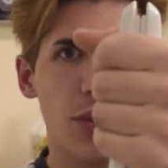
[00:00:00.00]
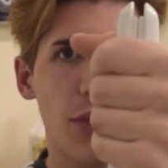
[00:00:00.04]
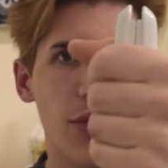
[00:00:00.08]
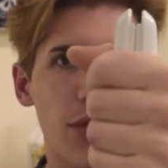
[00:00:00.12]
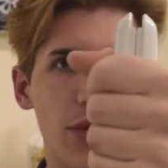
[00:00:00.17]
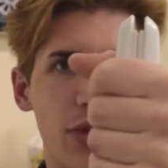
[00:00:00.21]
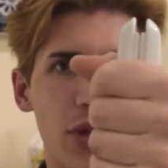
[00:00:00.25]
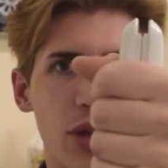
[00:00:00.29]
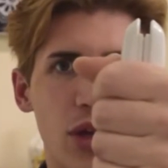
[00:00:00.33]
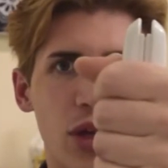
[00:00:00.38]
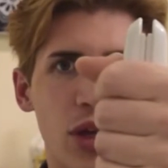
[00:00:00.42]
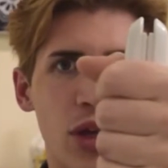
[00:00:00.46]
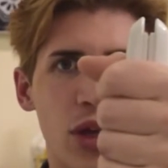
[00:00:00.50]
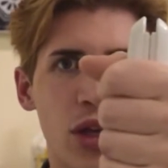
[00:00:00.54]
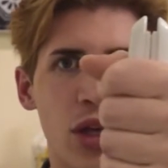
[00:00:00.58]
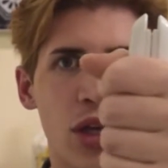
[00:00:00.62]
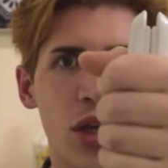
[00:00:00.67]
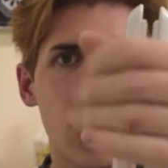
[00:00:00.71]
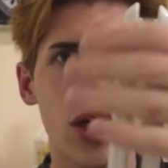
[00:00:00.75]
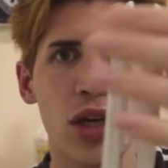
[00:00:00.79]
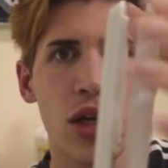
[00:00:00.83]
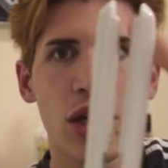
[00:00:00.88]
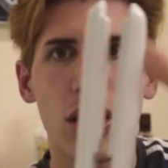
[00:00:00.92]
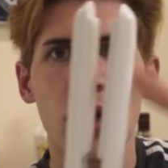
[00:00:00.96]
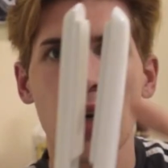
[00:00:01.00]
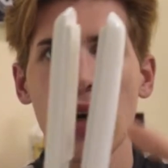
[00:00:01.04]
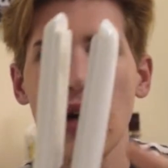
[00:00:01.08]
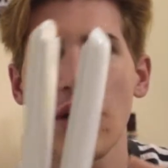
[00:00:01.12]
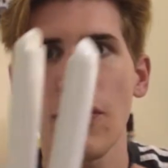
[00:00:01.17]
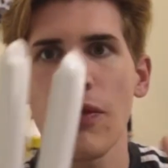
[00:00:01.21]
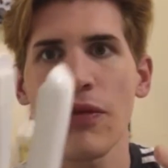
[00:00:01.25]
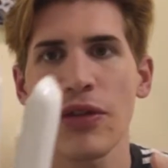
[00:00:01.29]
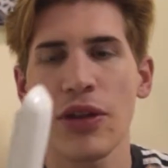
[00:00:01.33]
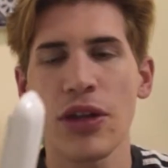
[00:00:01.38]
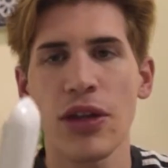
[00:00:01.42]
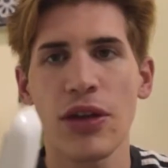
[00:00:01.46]
of the
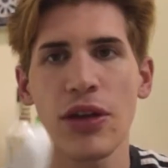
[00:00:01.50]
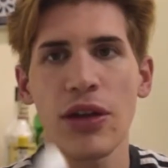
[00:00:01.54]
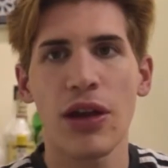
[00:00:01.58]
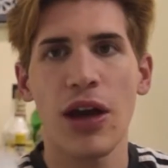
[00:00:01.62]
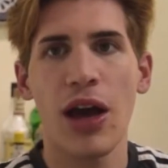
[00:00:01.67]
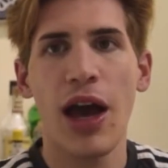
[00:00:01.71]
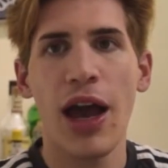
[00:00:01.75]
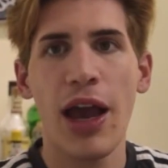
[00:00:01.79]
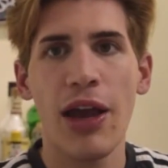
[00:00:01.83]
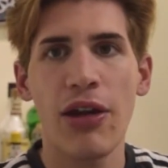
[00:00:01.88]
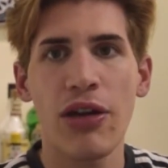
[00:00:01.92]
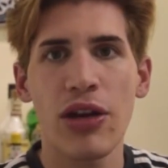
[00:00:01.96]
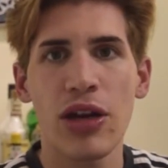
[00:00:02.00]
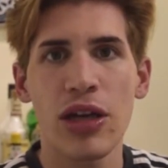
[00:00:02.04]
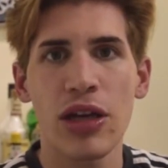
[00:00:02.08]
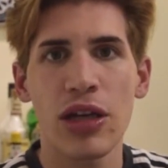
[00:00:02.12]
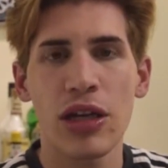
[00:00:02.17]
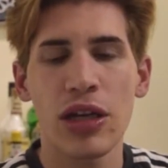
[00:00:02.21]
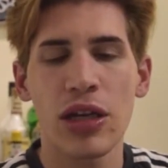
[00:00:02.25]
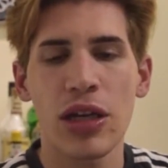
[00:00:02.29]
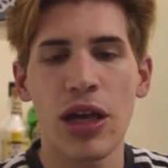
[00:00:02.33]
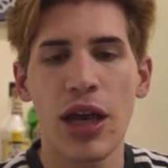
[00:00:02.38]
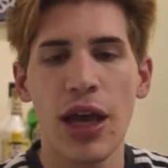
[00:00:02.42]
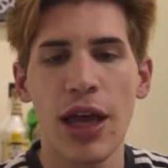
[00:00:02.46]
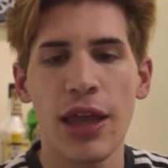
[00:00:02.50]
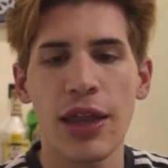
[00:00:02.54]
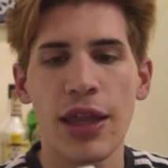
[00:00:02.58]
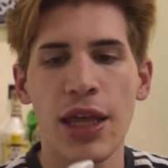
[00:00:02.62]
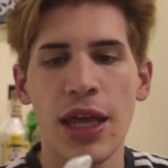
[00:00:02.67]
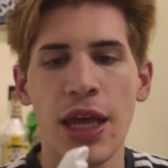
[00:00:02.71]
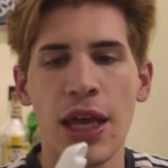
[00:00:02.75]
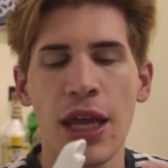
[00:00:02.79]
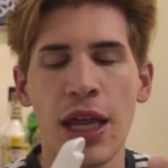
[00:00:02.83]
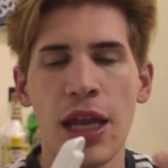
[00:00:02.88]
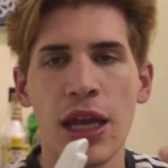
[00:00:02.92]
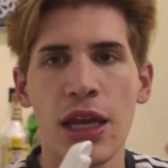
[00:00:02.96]
iron, and
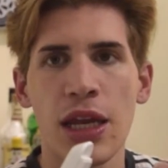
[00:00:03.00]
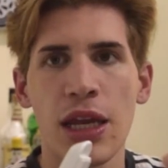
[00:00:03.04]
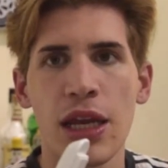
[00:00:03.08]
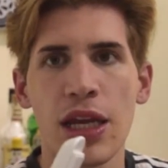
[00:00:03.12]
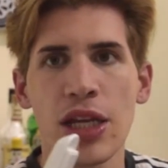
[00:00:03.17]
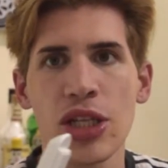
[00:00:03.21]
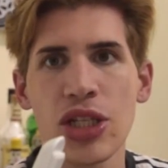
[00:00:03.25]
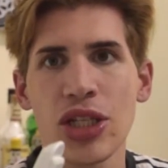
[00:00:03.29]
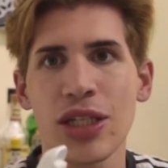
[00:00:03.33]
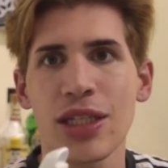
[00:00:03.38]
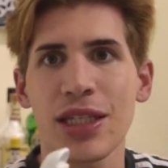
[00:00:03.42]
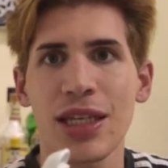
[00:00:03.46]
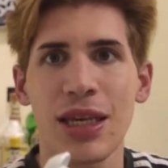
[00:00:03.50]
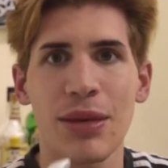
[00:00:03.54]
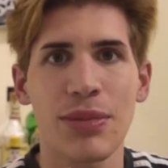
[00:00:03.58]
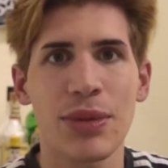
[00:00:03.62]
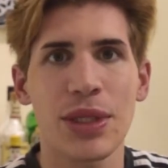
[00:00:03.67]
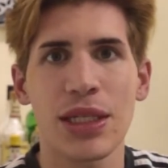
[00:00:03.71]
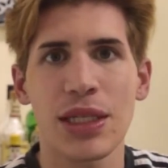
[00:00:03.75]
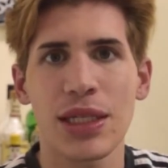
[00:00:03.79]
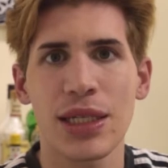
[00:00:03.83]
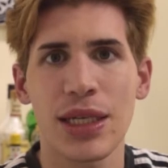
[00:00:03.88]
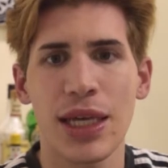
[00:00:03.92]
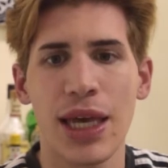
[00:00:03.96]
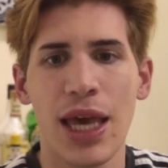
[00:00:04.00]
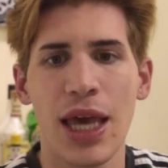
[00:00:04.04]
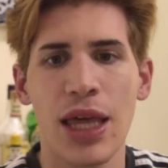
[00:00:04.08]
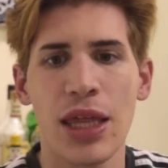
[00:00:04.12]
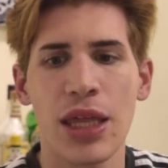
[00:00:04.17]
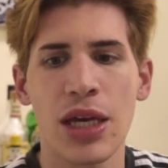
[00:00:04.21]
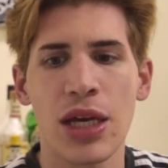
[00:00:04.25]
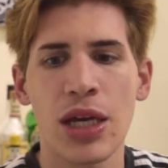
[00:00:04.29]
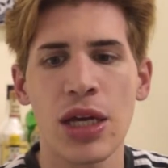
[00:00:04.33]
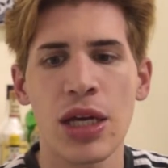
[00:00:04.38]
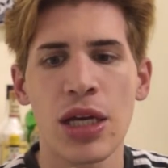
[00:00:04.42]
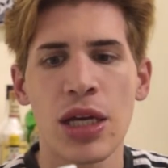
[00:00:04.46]
then it just keeps it
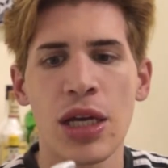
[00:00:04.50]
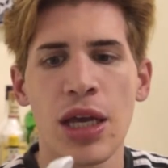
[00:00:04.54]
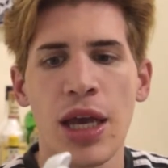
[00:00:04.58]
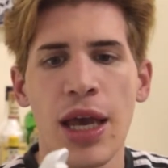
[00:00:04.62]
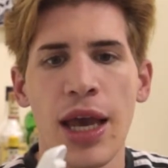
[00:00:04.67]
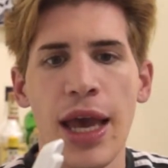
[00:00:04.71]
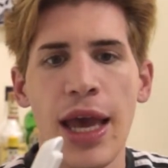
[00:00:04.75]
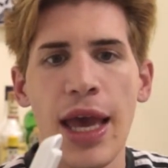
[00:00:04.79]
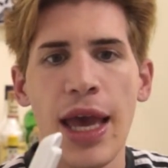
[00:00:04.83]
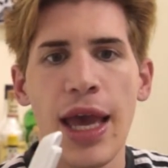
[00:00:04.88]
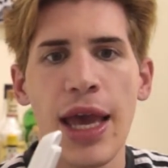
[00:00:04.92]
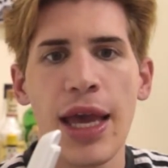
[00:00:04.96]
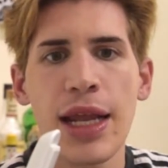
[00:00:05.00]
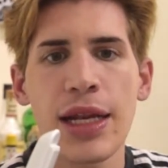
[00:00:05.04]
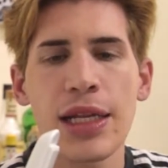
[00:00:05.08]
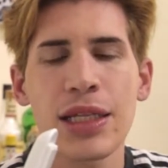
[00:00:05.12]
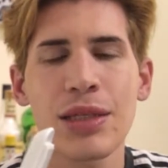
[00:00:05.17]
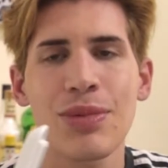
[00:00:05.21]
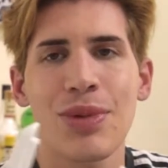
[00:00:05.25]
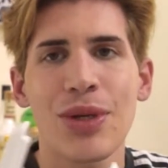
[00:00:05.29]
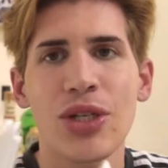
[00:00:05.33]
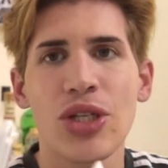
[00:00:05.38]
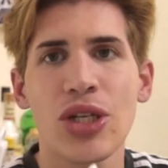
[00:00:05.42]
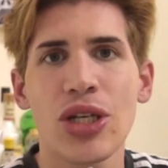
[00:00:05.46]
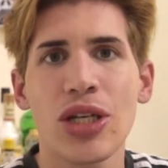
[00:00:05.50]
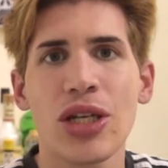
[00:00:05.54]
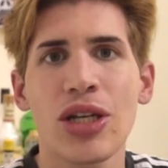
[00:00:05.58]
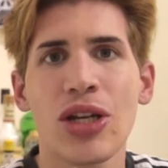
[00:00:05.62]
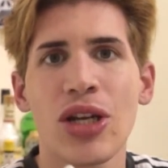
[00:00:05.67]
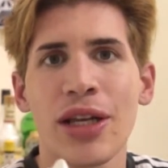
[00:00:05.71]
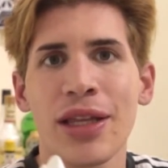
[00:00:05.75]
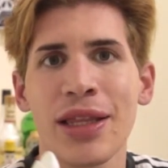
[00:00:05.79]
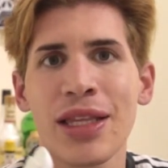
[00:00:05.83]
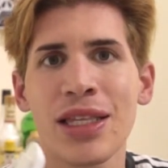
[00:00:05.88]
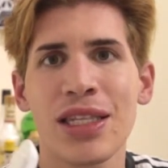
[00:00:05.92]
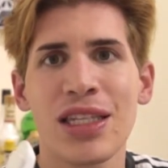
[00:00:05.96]
together. And especially
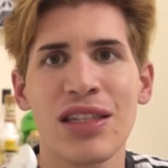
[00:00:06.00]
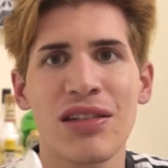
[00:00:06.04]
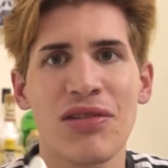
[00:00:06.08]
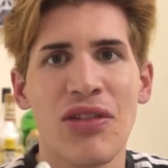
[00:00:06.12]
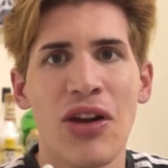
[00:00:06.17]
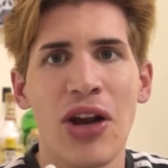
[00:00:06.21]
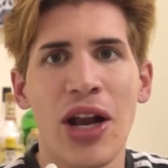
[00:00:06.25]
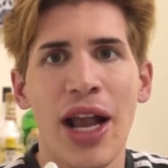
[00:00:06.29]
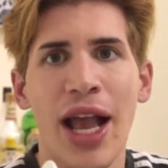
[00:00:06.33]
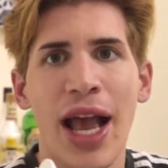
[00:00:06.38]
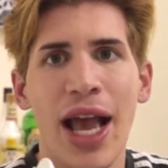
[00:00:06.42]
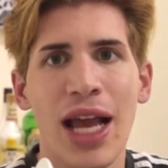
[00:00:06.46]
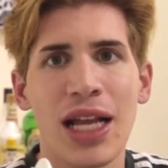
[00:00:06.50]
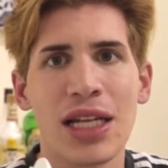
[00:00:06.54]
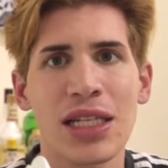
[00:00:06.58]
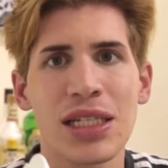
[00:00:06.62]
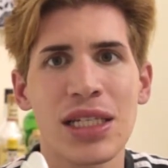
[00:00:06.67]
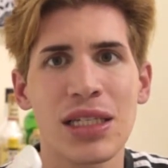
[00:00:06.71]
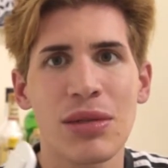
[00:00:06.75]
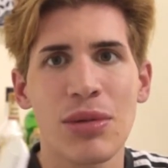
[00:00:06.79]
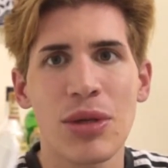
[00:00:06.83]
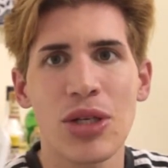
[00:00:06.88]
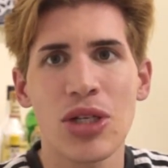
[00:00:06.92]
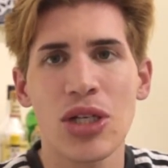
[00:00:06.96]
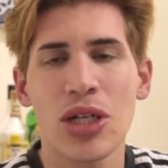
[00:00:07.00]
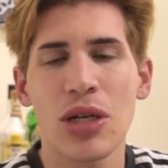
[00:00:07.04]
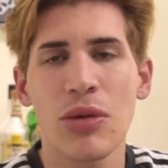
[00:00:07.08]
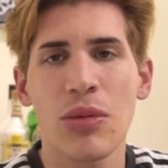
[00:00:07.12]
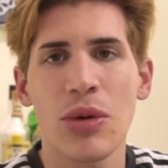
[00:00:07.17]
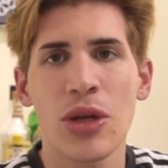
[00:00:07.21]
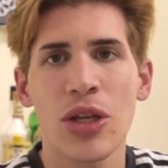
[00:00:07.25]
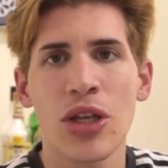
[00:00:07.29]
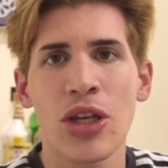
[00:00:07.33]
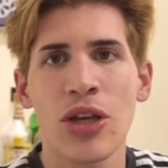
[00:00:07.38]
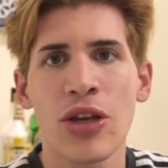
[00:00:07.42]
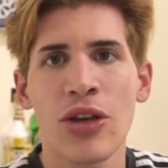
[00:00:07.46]
like this is very handy, especially
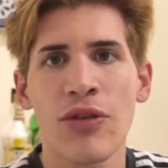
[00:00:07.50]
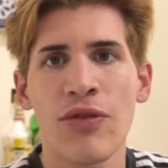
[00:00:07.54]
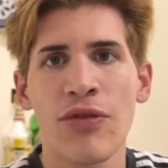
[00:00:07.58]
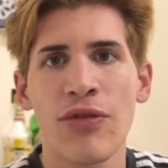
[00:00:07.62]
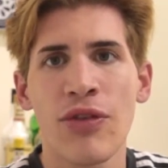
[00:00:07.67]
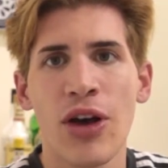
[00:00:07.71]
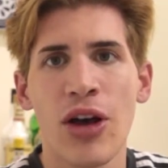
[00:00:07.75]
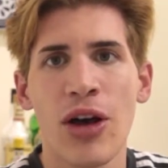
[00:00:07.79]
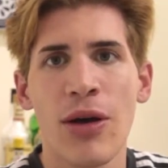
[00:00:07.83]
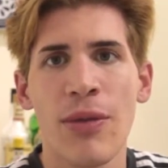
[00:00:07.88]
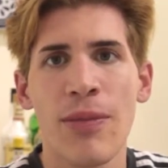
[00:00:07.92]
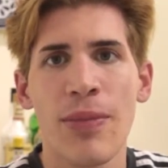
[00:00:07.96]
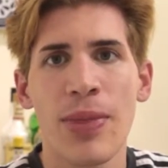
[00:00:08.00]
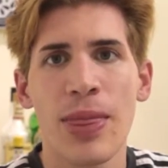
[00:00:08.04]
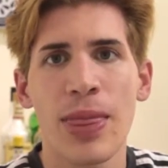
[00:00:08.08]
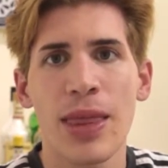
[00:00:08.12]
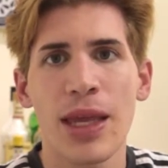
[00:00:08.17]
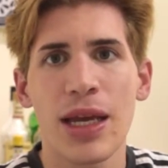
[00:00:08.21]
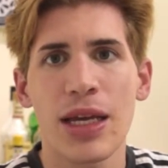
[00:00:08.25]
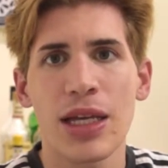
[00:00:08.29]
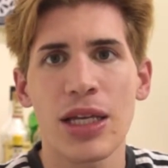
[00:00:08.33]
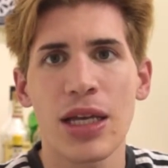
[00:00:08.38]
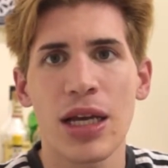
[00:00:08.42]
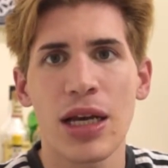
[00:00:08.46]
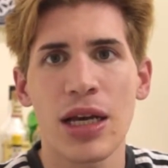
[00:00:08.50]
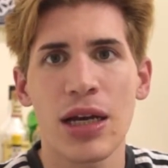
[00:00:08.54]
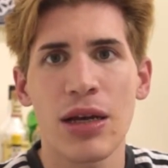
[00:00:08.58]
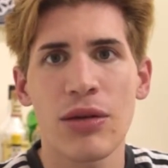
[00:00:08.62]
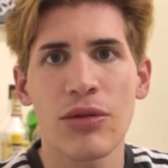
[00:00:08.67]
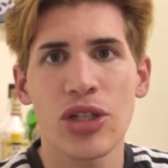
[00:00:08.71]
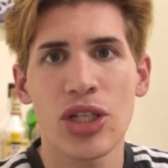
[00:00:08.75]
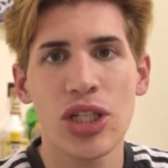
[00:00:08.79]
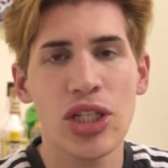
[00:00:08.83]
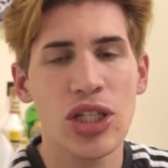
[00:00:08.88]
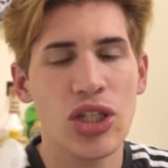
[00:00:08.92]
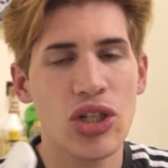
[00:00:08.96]
when you've
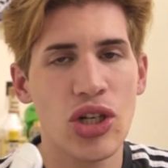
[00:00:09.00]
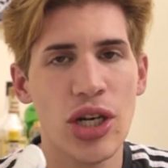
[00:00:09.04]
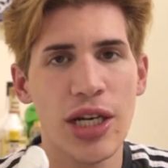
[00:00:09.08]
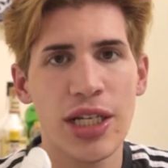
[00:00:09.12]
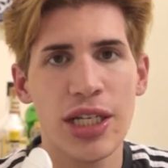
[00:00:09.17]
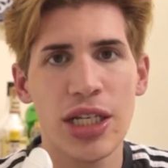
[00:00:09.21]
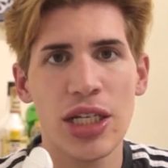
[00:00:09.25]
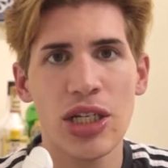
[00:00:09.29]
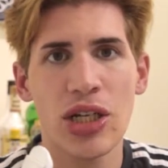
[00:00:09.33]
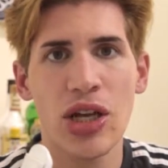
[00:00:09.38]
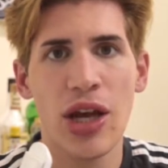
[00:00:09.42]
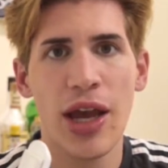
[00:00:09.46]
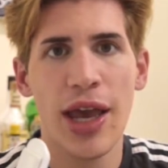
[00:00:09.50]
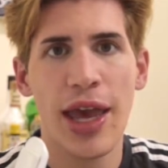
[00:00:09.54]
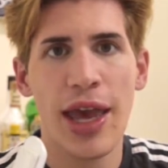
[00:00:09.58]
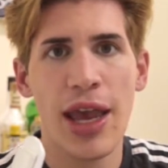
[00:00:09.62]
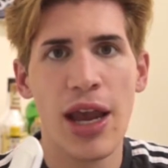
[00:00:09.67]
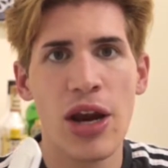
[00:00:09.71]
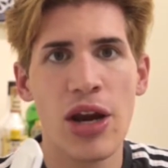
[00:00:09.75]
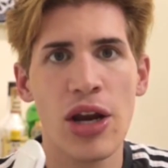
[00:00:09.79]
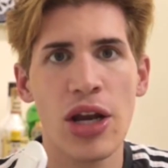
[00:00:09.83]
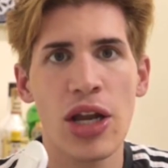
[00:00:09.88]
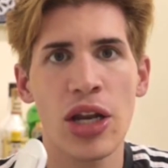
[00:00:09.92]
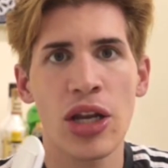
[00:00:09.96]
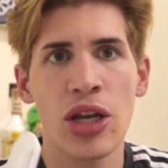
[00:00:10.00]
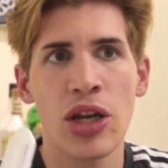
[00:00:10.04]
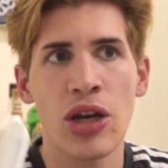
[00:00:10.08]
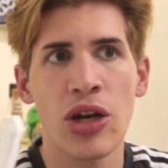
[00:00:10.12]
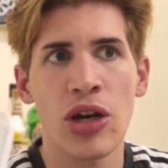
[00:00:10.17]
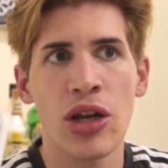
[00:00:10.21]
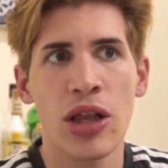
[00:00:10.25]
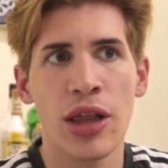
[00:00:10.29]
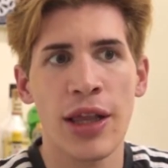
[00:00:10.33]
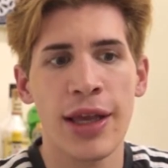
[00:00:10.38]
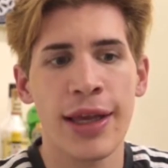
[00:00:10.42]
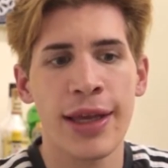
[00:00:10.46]
just straightened your hair and
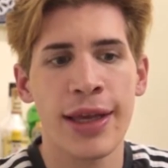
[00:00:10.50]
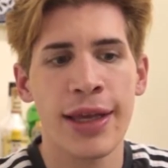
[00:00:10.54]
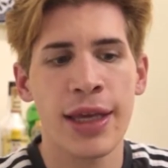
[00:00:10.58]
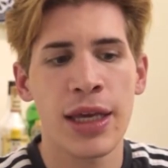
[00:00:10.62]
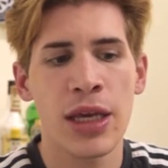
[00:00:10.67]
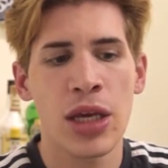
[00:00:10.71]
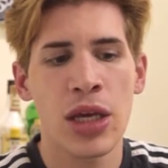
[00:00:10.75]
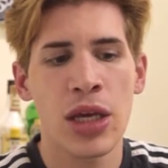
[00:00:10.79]
you're like